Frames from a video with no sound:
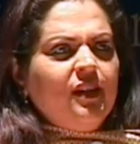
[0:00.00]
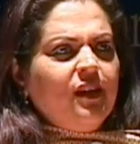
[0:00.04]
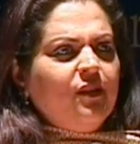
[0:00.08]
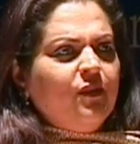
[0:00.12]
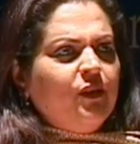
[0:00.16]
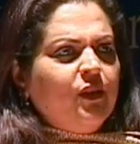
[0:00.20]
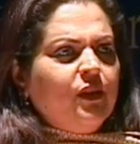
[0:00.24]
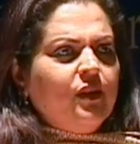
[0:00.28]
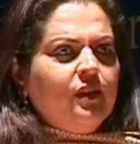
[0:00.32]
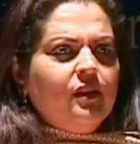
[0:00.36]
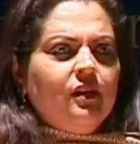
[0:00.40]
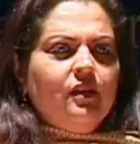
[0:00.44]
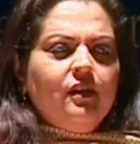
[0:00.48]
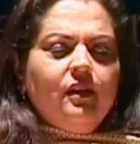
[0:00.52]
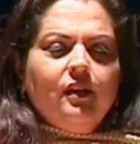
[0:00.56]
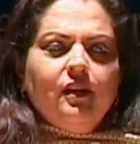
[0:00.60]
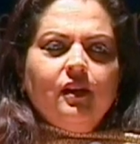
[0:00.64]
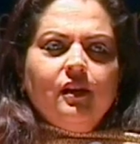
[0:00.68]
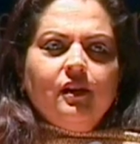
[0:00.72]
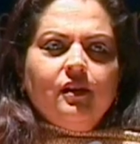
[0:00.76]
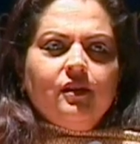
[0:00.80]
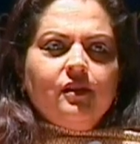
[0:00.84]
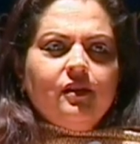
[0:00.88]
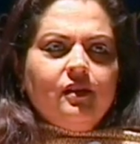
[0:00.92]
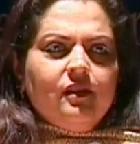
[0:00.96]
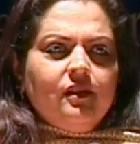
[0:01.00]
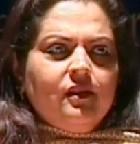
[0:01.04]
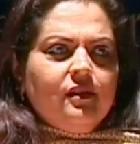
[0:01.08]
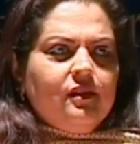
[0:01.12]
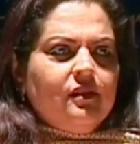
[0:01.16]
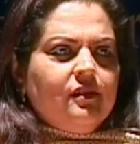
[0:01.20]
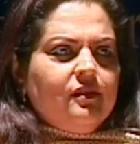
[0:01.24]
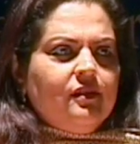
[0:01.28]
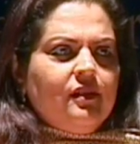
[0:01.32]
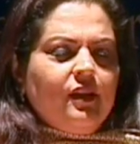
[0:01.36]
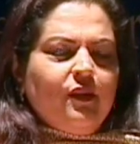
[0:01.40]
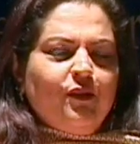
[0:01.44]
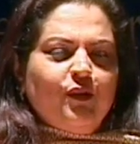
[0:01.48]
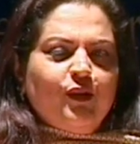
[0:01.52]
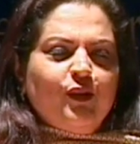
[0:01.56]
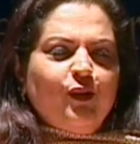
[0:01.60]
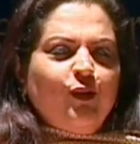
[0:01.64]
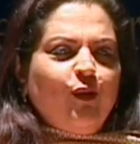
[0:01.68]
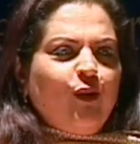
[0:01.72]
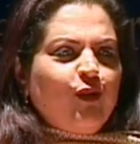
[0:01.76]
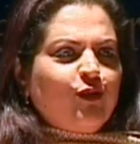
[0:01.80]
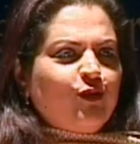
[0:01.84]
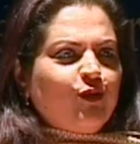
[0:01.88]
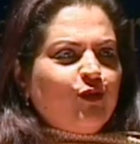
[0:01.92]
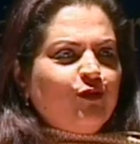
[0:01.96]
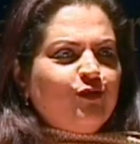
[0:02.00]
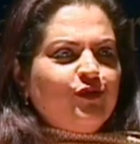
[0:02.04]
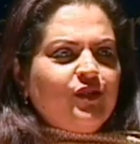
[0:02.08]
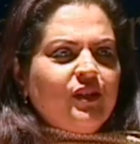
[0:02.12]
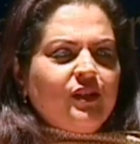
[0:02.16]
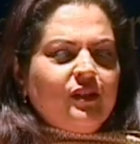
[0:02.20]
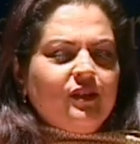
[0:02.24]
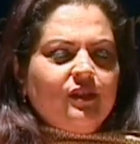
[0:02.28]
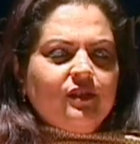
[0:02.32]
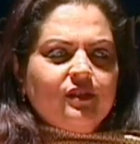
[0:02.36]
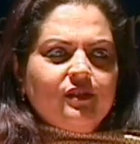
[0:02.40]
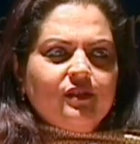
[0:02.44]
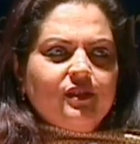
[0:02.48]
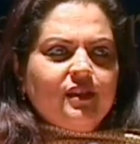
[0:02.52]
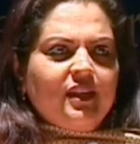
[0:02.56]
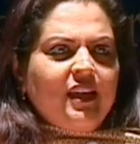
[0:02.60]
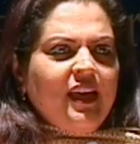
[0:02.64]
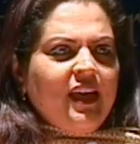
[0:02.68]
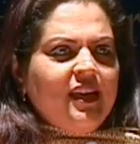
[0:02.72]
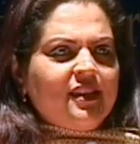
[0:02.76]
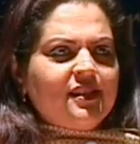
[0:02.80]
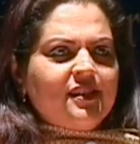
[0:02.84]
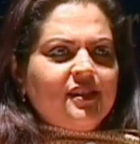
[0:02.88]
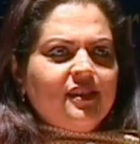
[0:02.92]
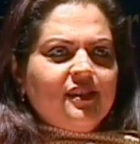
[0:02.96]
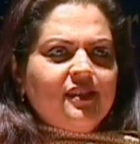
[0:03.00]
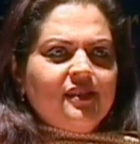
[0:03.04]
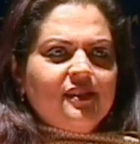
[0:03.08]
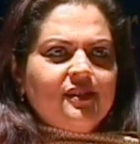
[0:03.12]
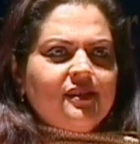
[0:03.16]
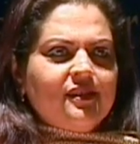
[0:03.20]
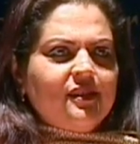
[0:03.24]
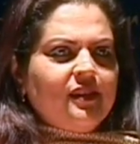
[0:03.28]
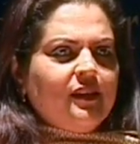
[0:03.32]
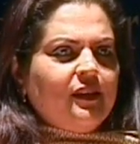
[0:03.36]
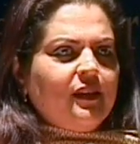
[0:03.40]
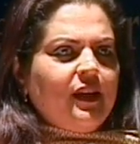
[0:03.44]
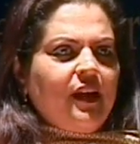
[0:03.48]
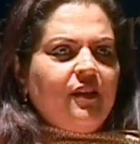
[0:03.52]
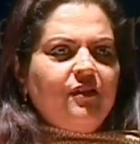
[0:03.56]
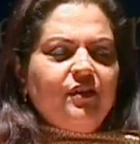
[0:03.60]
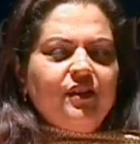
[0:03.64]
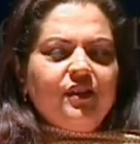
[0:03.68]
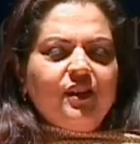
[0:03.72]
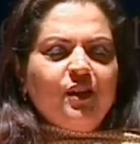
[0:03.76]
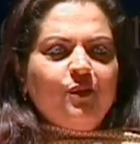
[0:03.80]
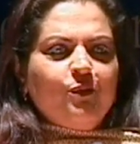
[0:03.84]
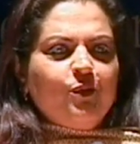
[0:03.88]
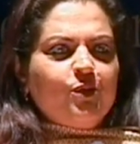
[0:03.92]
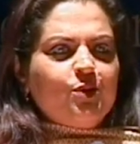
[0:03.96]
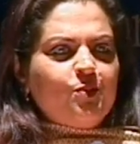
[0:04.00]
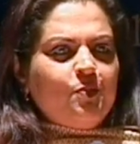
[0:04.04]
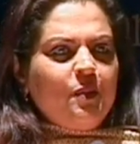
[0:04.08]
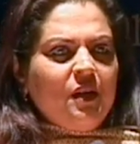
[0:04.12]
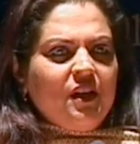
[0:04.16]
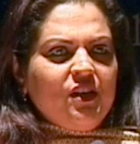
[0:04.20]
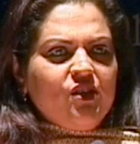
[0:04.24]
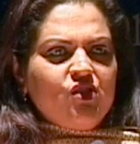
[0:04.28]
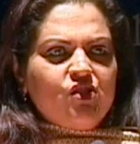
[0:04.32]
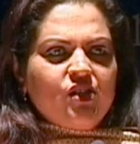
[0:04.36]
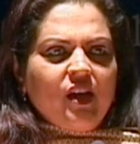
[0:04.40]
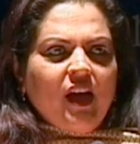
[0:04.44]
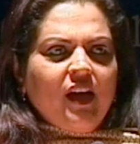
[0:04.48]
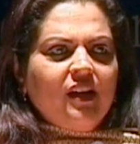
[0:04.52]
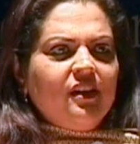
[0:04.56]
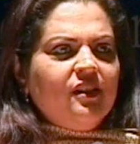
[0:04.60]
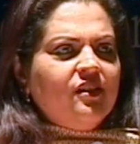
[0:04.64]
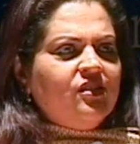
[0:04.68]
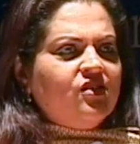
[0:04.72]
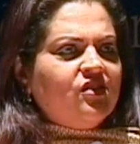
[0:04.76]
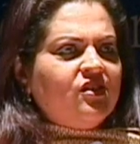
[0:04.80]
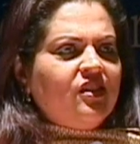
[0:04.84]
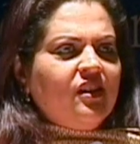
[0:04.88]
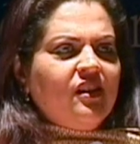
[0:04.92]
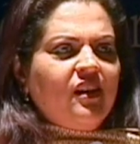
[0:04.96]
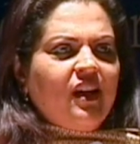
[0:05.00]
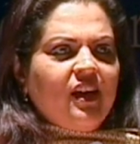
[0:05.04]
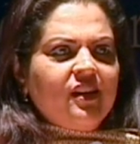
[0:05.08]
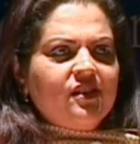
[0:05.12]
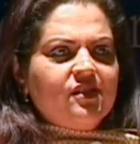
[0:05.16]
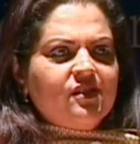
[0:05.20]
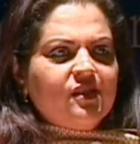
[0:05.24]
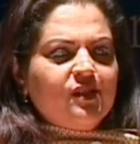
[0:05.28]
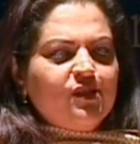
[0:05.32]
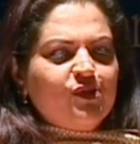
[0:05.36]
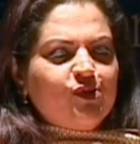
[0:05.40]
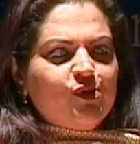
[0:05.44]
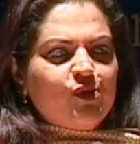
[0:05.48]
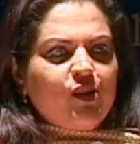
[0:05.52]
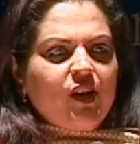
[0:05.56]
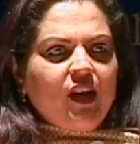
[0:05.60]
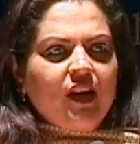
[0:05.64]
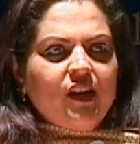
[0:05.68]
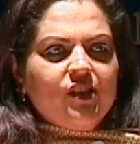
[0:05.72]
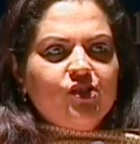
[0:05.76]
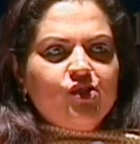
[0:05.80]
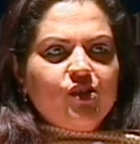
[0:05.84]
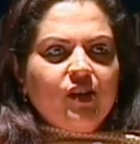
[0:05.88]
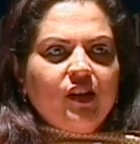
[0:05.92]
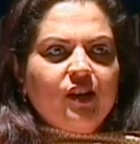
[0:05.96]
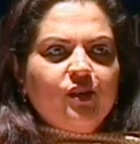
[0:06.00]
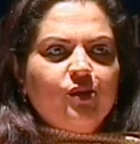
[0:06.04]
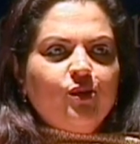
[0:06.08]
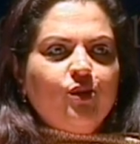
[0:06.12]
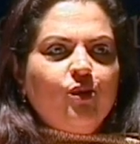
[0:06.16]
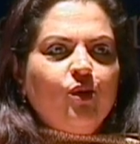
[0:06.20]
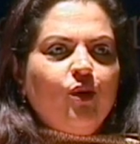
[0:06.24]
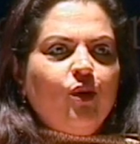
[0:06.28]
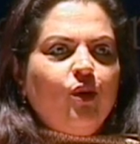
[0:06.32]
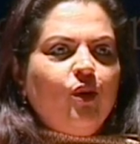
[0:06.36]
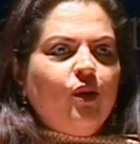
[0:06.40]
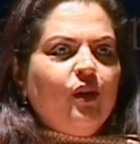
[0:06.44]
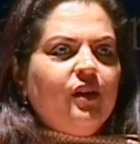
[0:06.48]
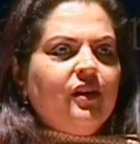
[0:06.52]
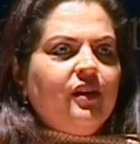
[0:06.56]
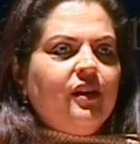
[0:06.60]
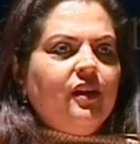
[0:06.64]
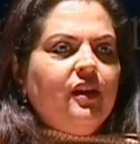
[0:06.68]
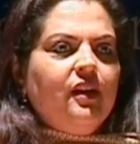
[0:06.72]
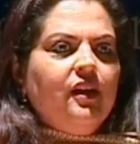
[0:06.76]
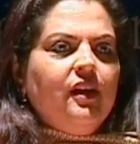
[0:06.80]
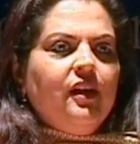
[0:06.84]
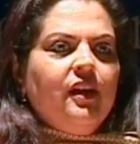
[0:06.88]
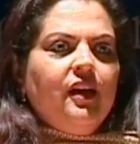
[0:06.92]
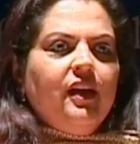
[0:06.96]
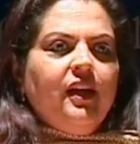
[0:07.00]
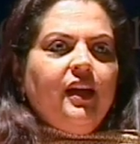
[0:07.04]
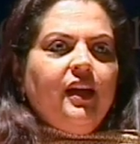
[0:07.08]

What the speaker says: There were a lot of cases. Everything was being challenged. The license Raj had gone.